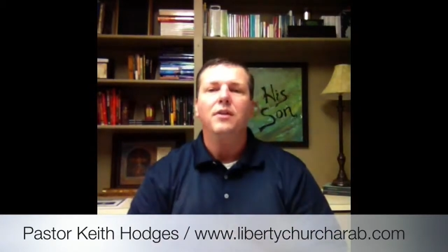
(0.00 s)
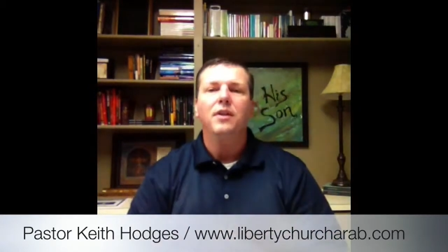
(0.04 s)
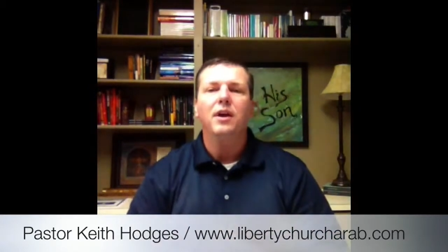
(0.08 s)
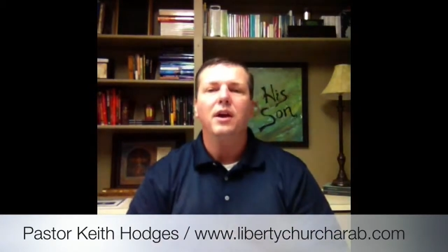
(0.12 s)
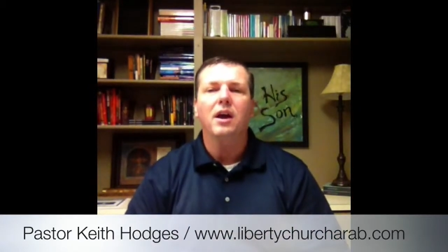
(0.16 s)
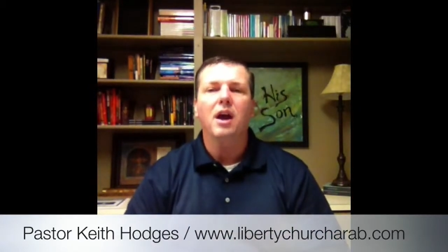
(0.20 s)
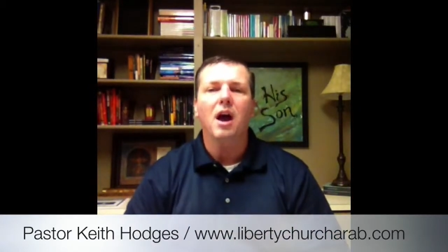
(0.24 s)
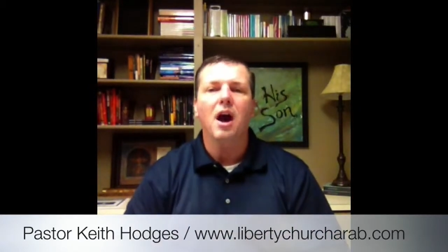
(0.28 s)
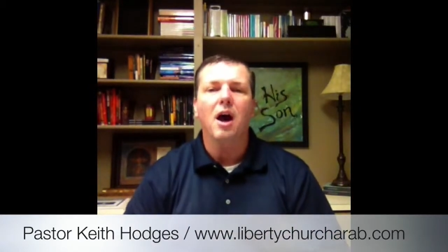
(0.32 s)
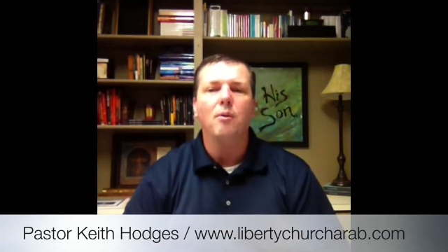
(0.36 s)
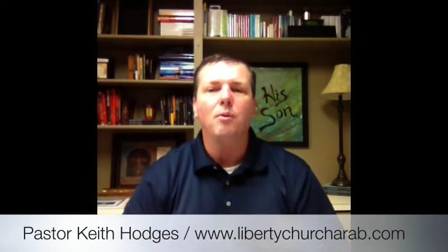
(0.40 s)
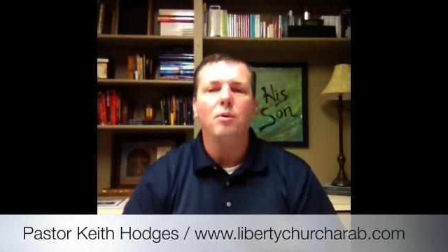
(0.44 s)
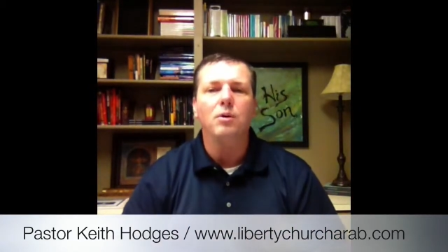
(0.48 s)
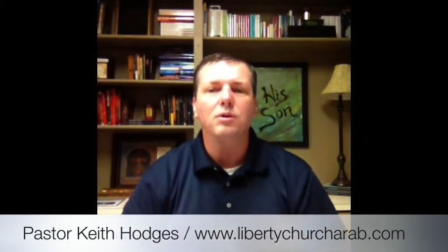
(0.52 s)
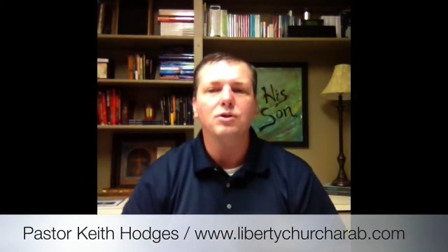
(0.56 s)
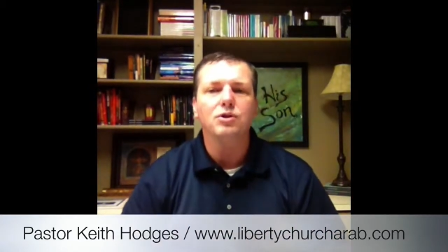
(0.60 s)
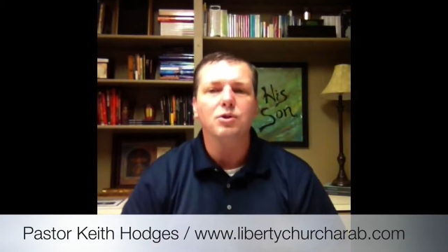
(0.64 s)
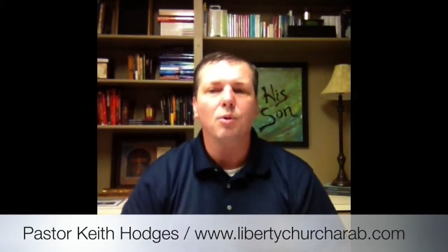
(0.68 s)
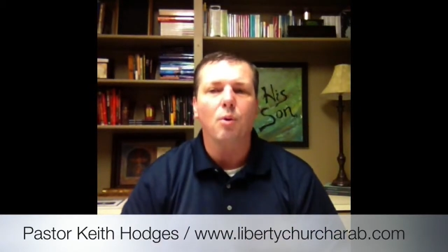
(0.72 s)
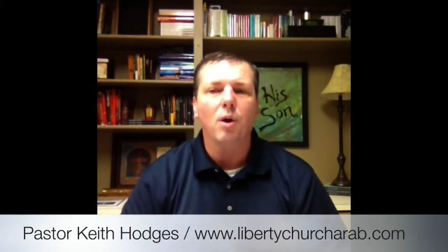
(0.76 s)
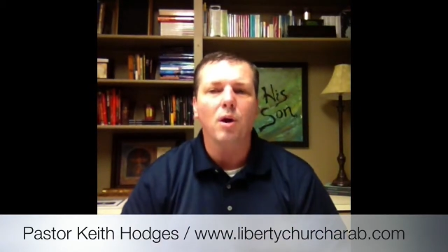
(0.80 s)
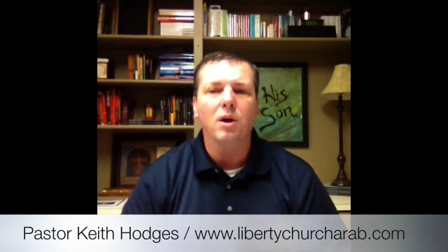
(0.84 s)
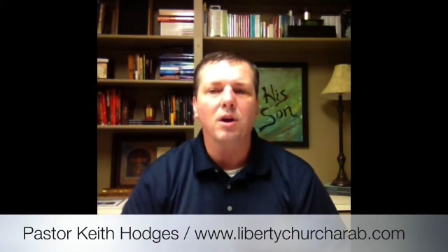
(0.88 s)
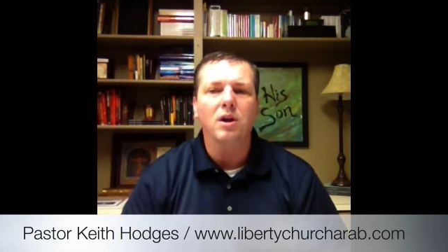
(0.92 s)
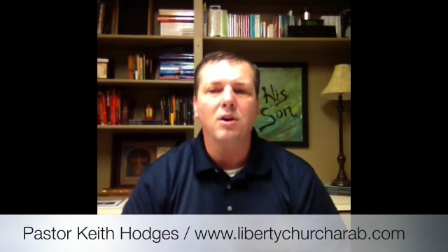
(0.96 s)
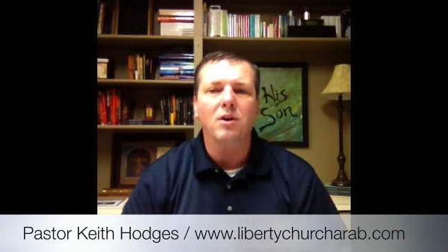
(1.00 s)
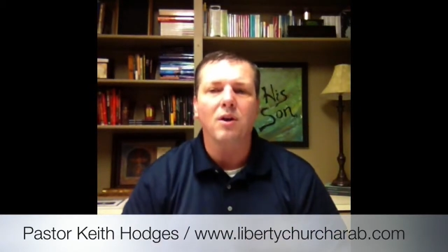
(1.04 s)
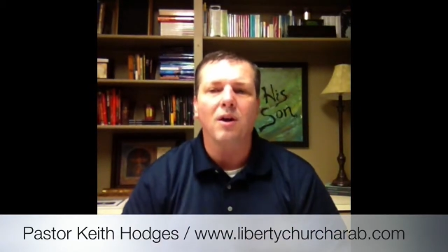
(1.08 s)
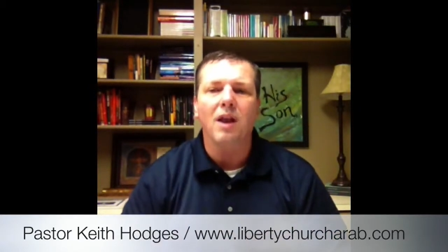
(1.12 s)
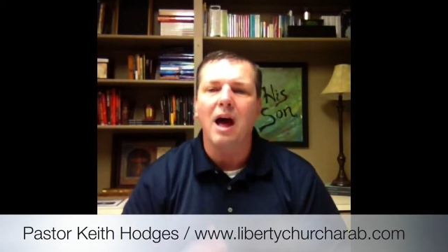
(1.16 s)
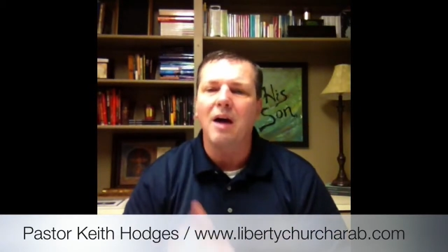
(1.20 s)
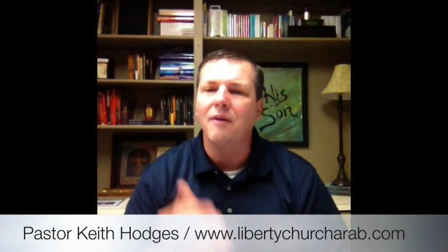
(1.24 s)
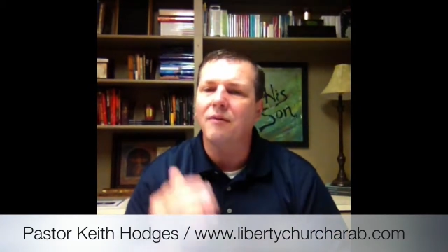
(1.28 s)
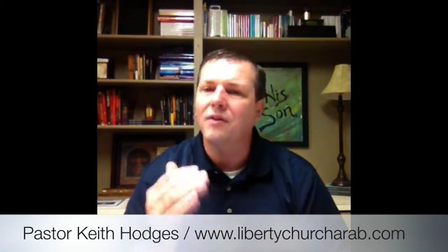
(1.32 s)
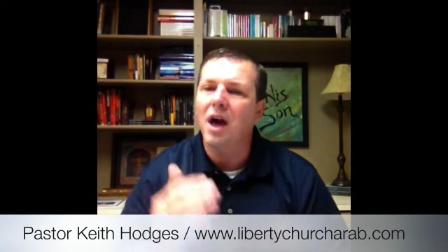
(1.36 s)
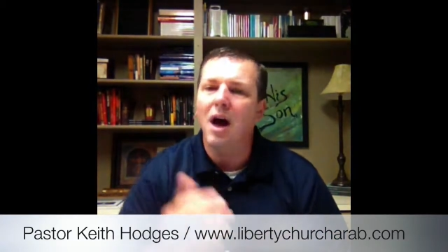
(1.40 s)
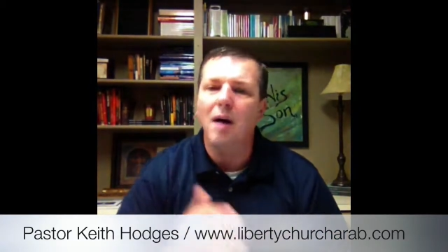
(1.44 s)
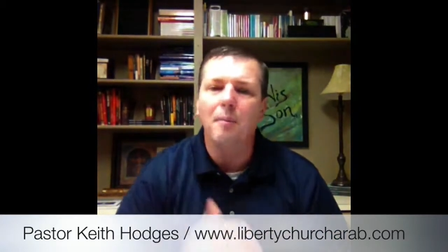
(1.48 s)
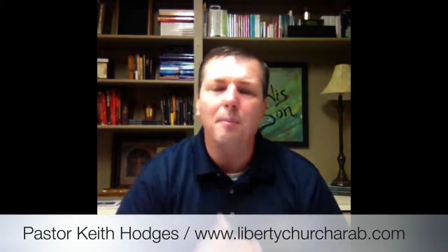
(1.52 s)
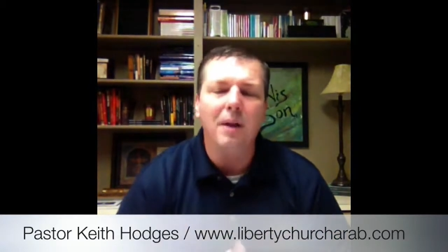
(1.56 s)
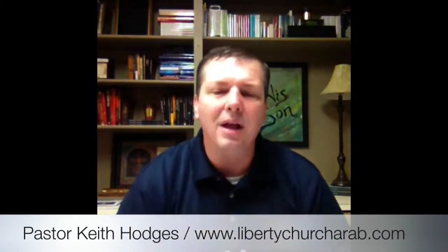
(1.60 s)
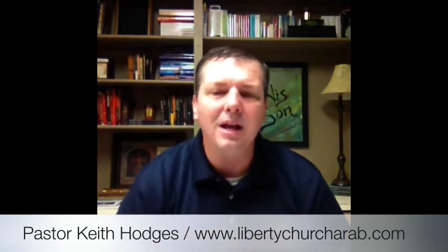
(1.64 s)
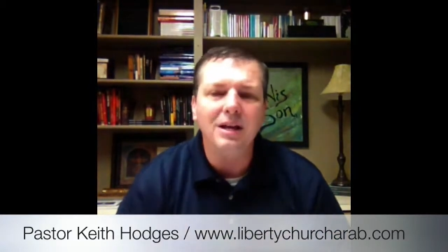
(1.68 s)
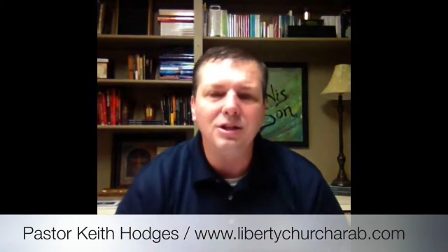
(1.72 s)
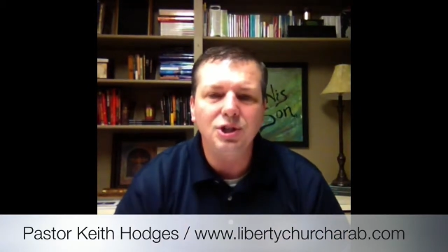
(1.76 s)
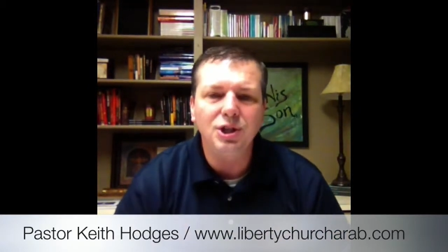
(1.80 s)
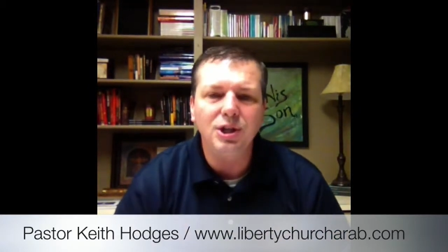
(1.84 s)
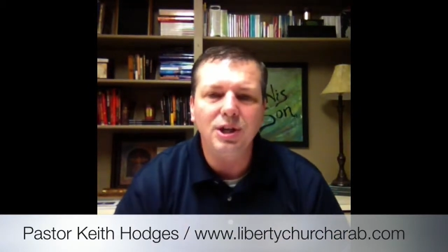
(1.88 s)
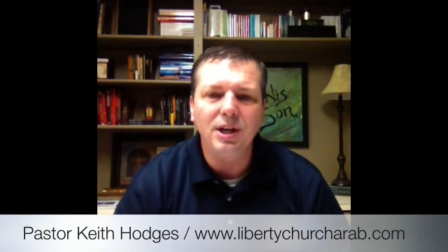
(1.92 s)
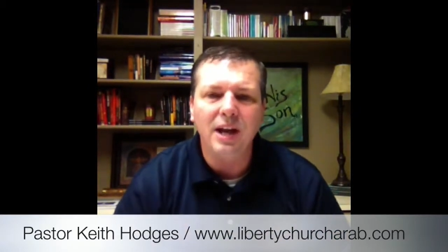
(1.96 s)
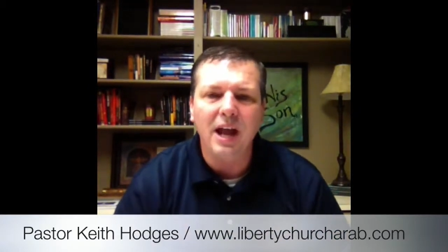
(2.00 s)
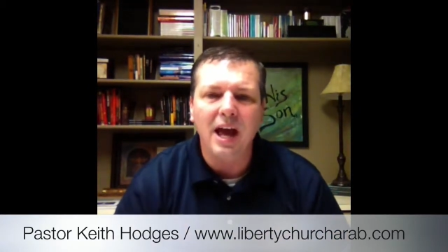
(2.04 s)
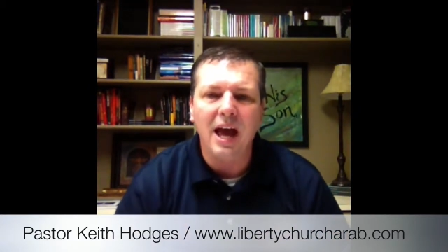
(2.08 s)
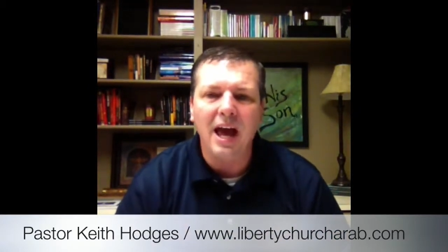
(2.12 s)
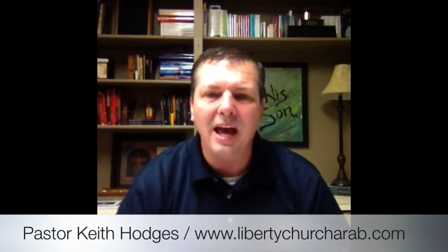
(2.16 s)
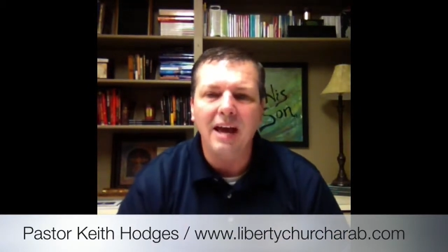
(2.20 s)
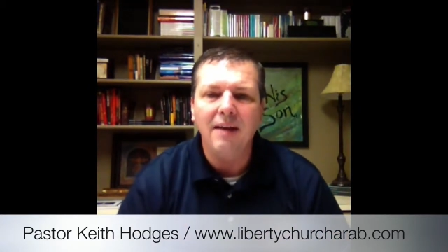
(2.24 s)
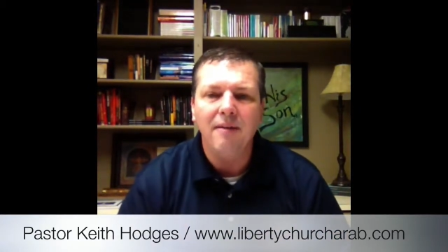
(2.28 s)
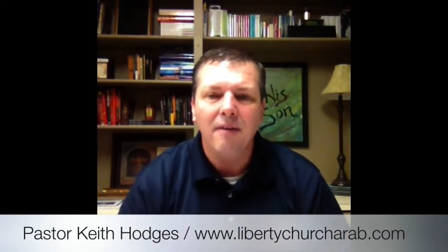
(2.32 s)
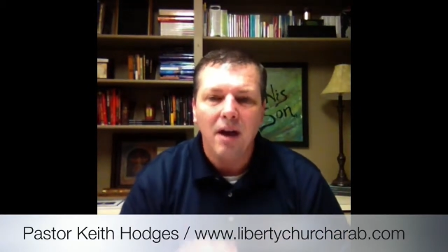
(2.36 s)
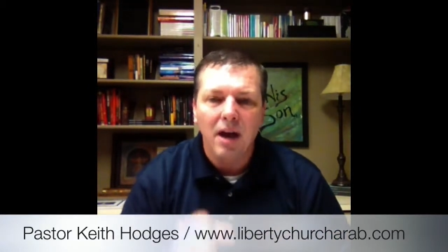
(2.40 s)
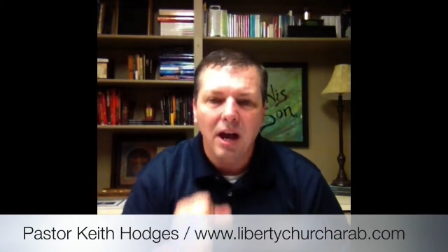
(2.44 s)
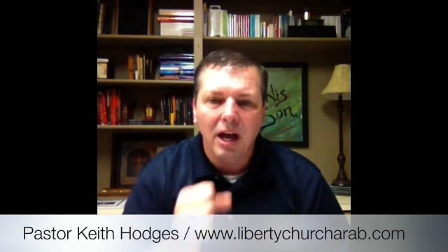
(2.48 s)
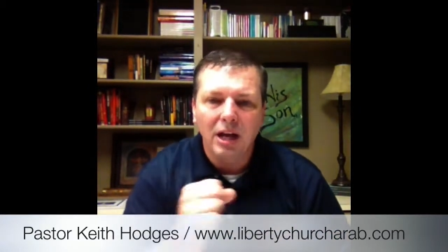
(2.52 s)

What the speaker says: that God wants to work in your life. God bless you today